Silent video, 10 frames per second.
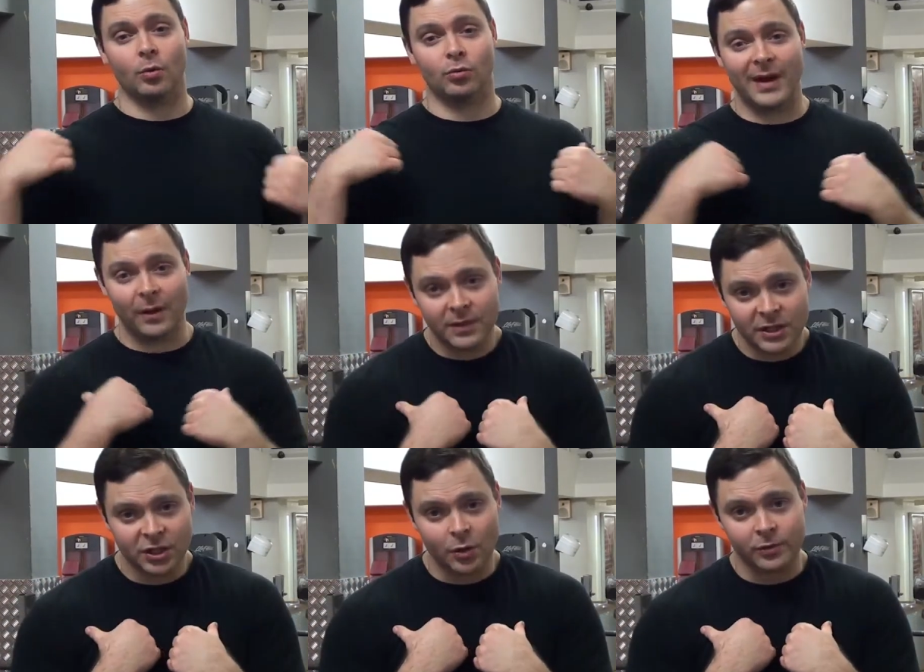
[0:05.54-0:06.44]

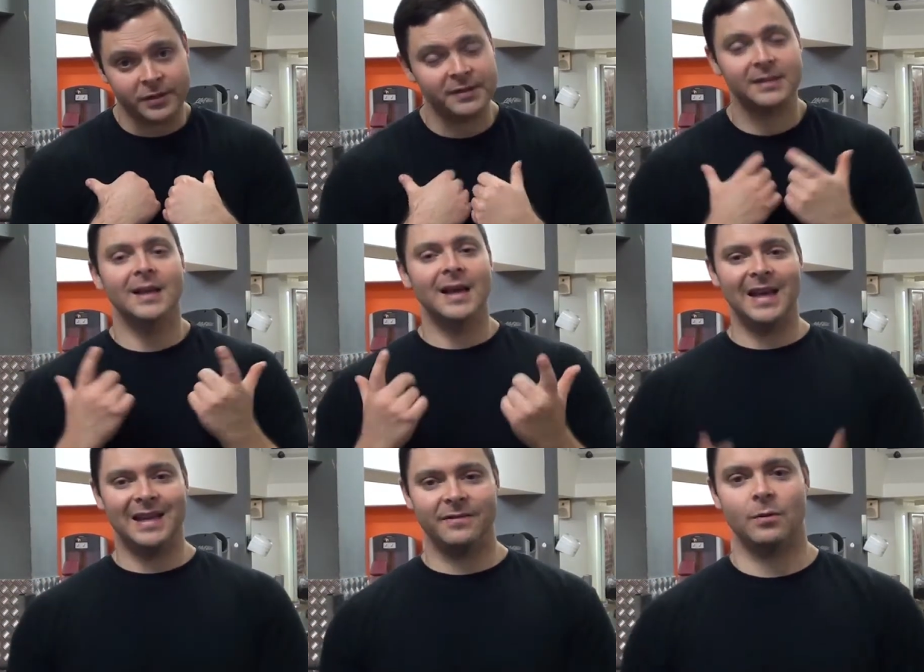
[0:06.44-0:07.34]
rounded shoulders
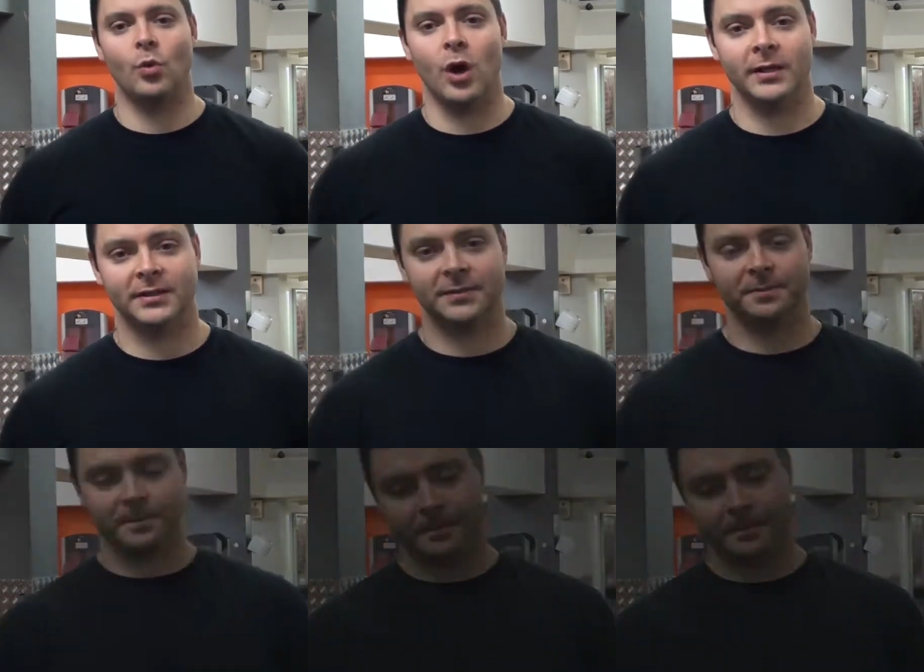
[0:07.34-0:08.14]
even worse.